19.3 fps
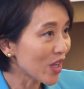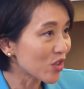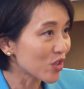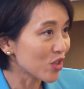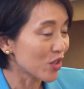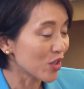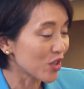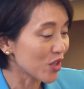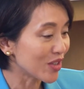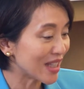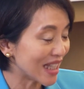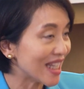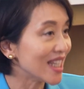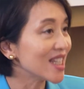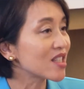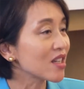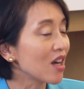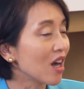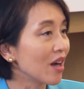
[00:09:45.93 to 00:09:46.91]
the
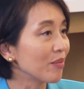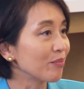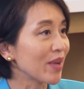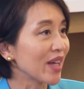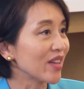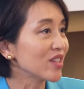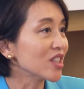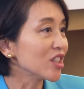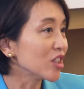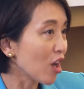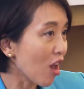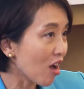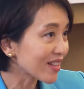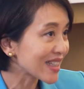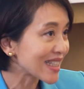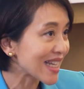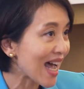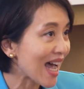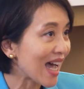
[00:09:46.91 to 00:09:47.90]
need under
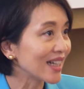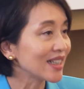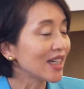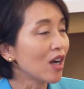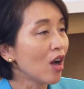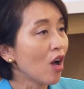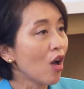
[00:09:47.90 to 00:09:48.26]
lockdown